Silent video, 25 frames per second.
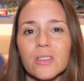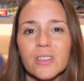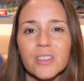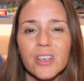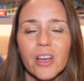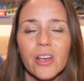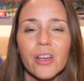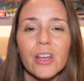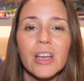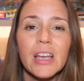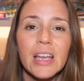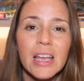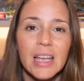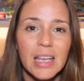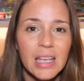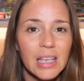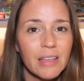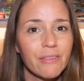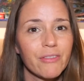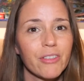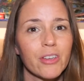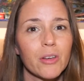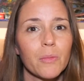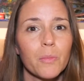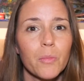So
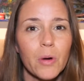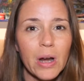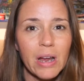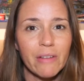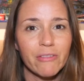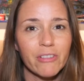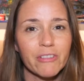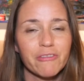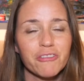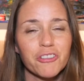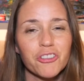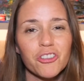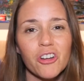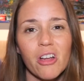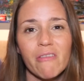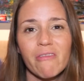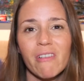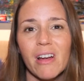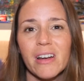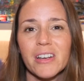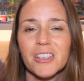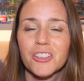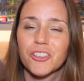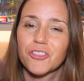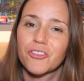if you're brave enough to drive
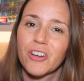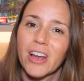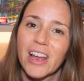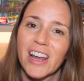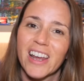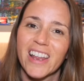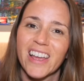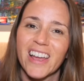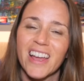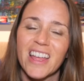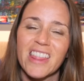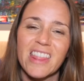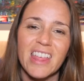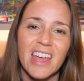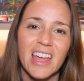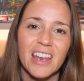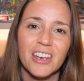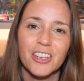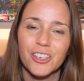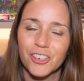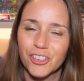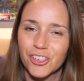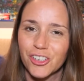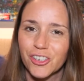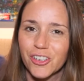around Australia,
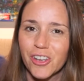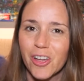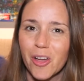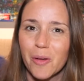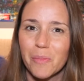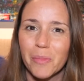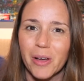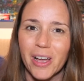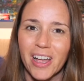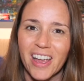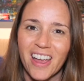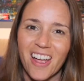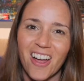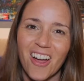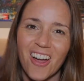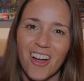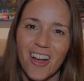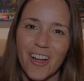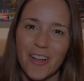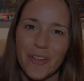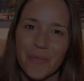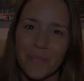then do go and buy a car.